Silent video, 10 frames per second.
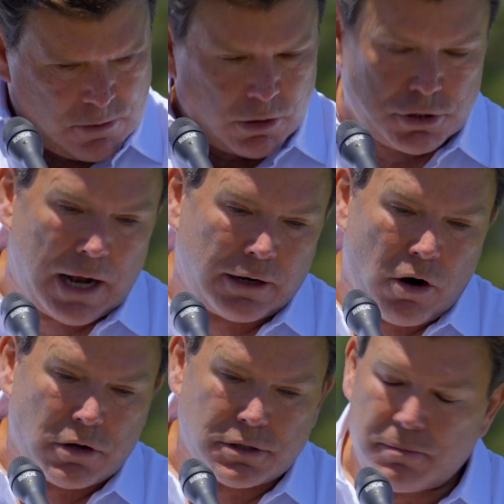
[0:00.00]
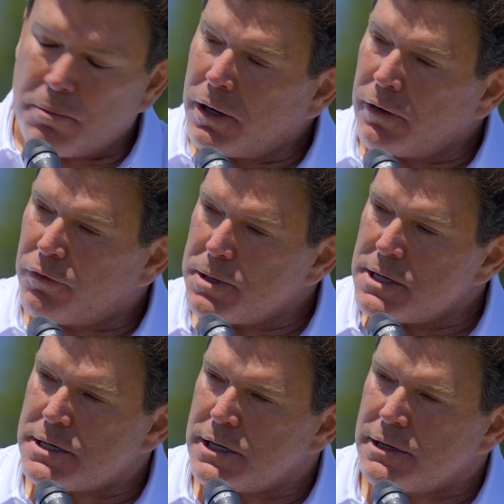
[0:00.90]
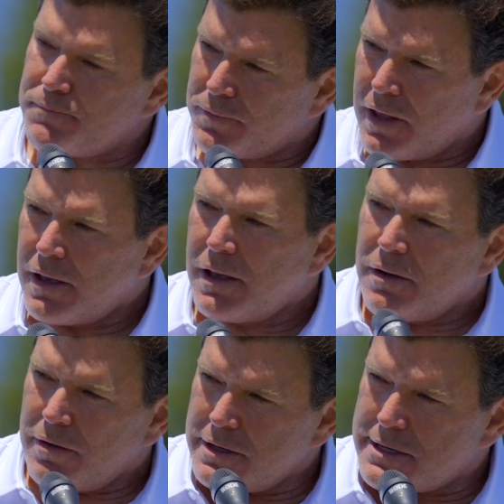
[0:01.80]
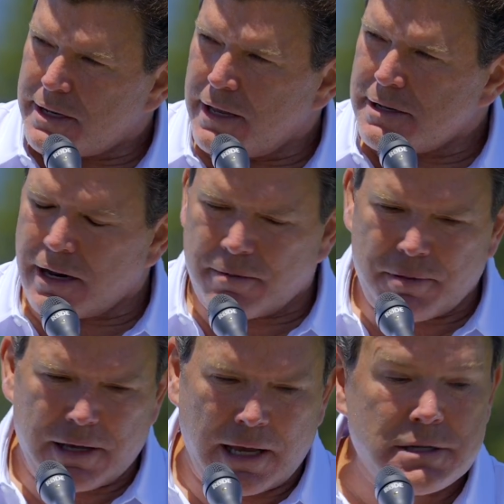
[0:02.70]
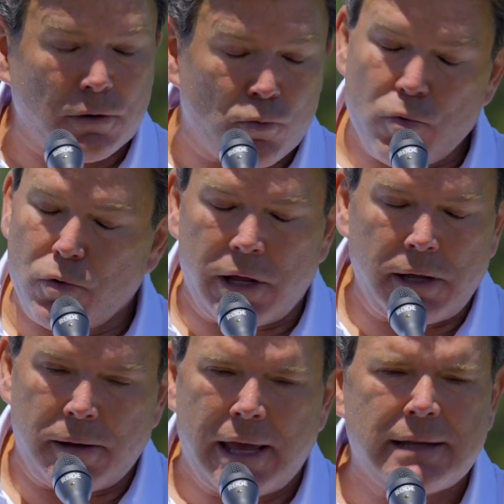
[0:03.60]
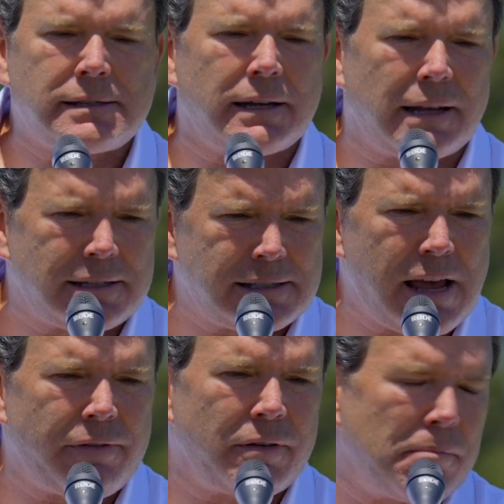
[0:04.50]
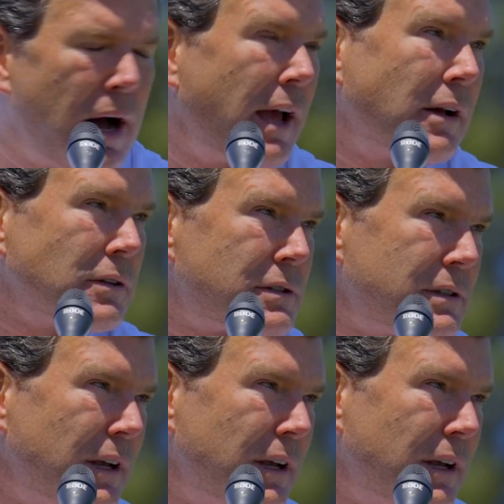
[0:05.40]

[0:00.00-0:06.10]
John Carlson, my buddy from DC. He's going to be he hits it 7 miles.